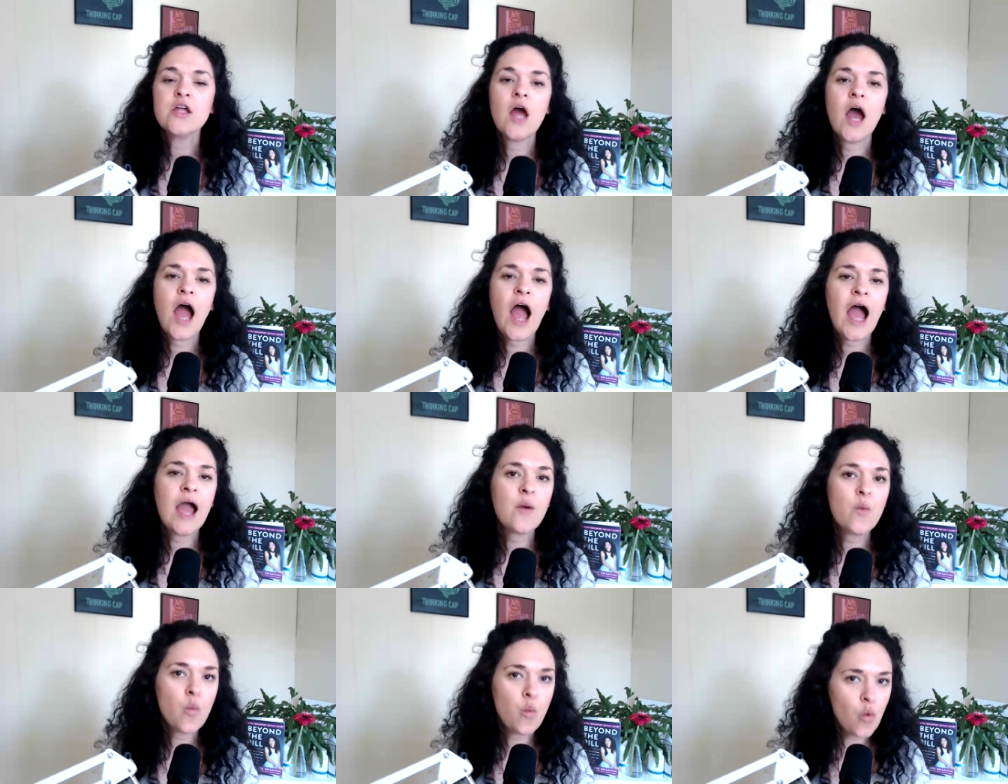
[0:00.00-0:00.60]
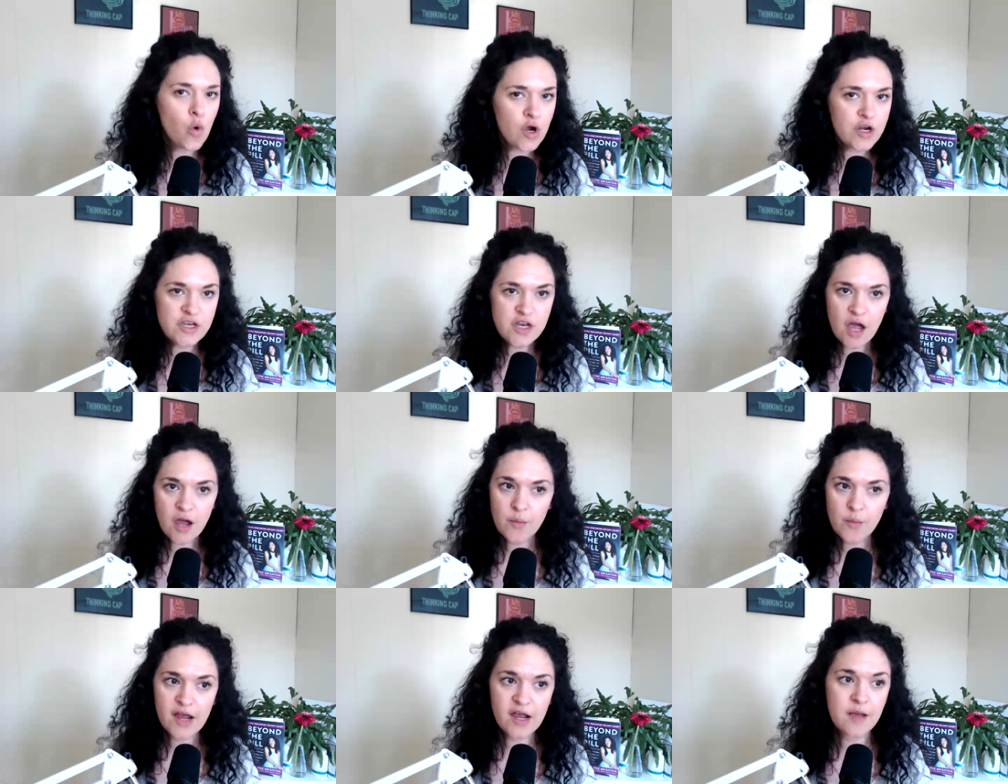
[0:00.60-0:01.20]
I would
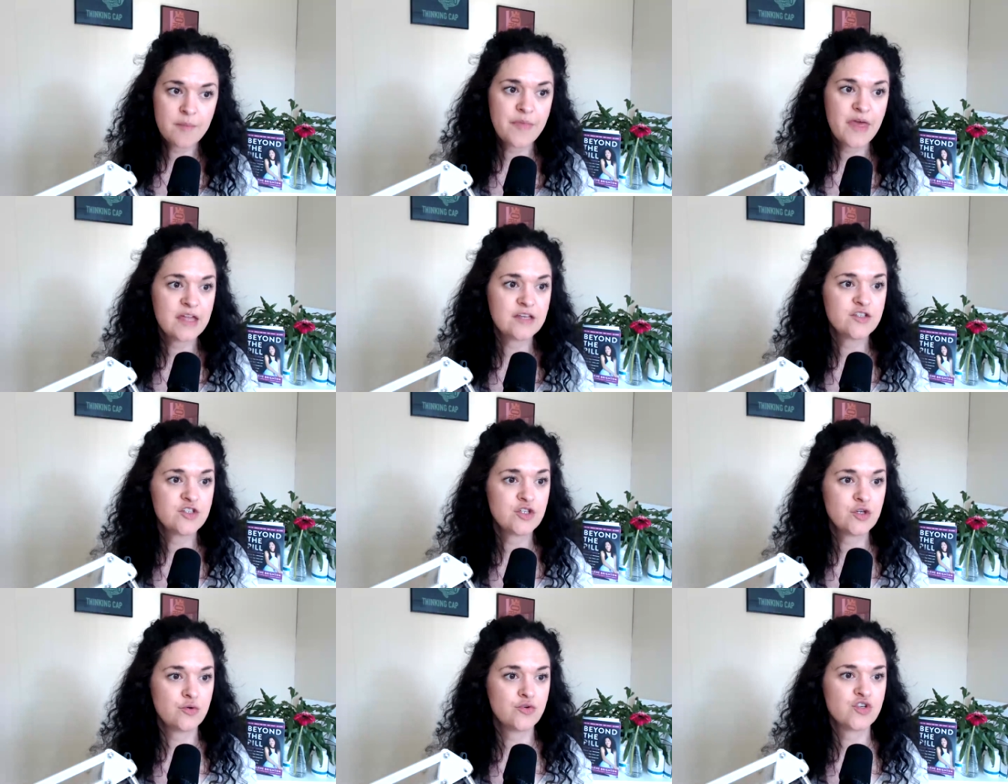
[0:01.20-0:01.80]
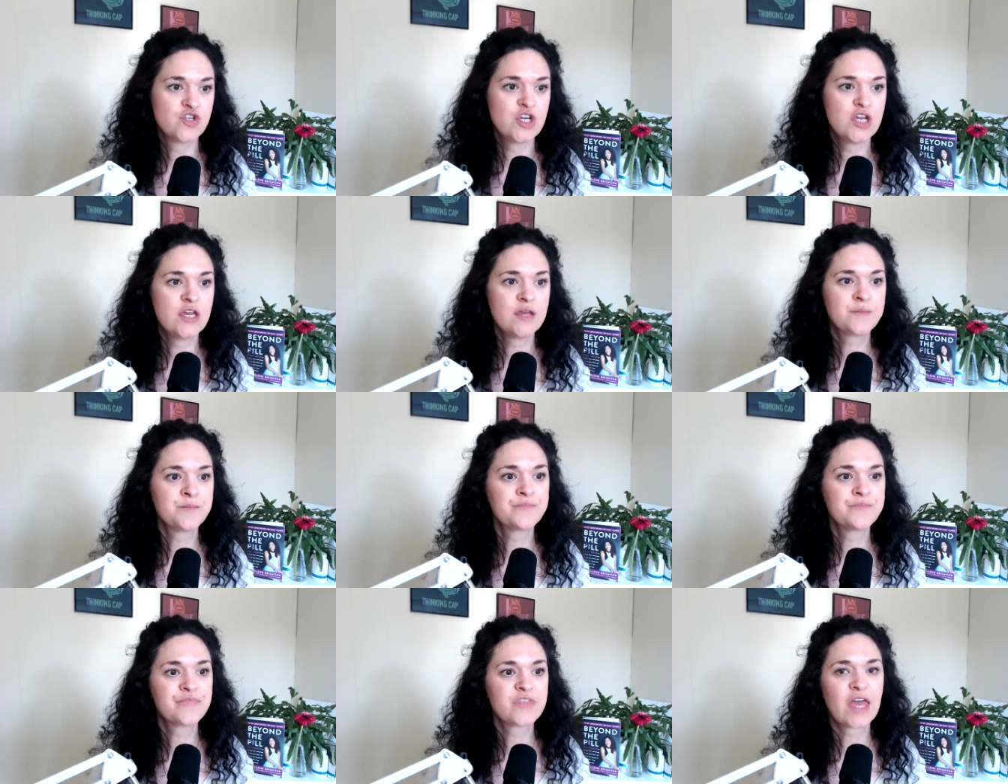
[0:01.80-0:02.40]
not recommend douching.